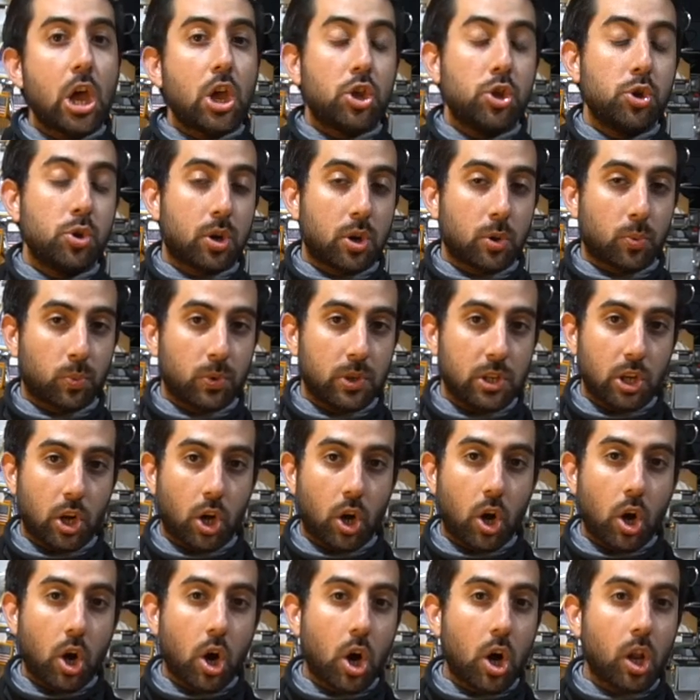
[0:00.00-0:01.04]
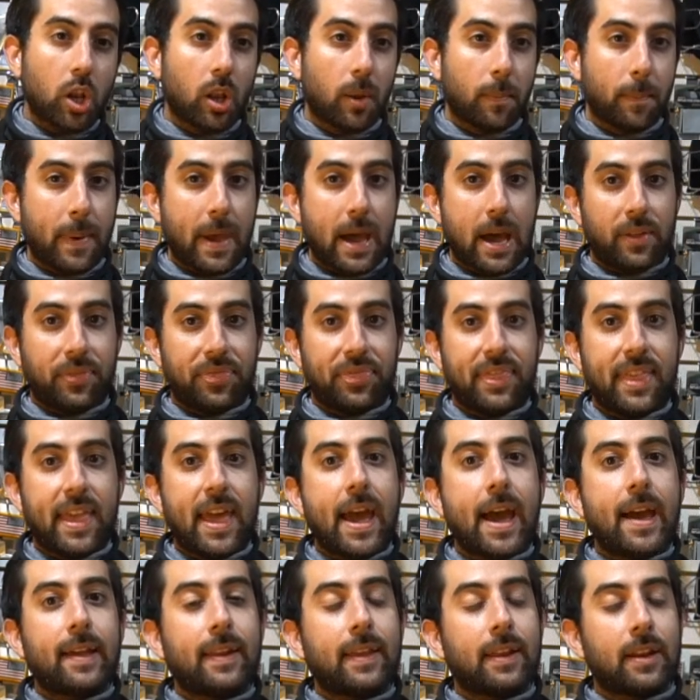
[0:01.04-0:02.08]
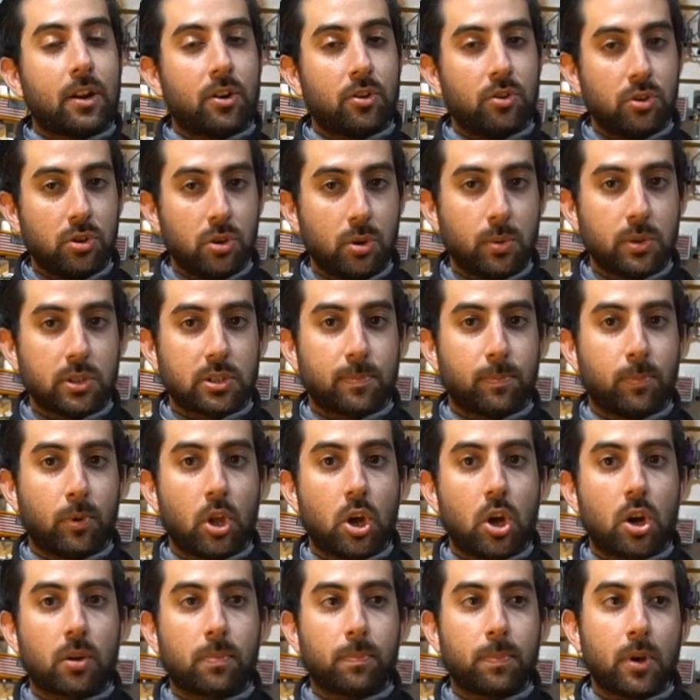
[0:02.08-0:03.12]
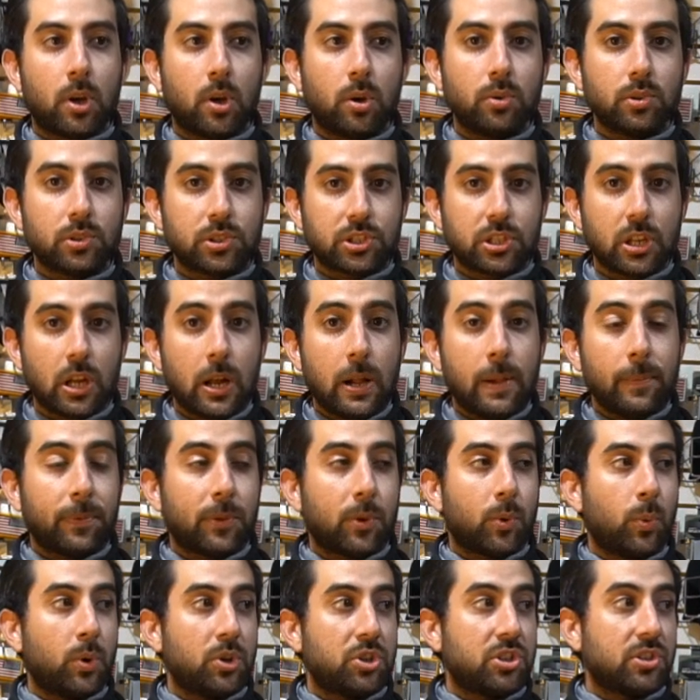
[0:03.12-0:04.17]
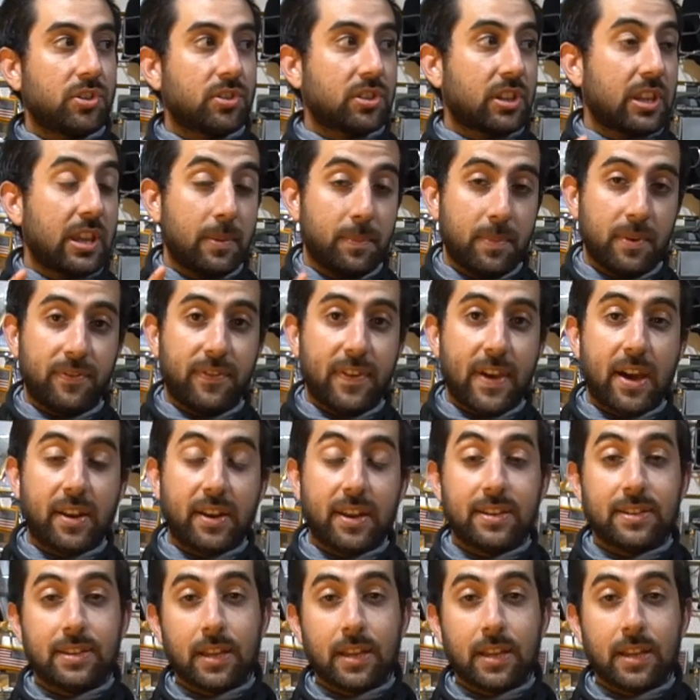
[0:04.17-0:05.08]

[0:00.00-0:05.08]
You can read all about that in our newest blog post, which can be found at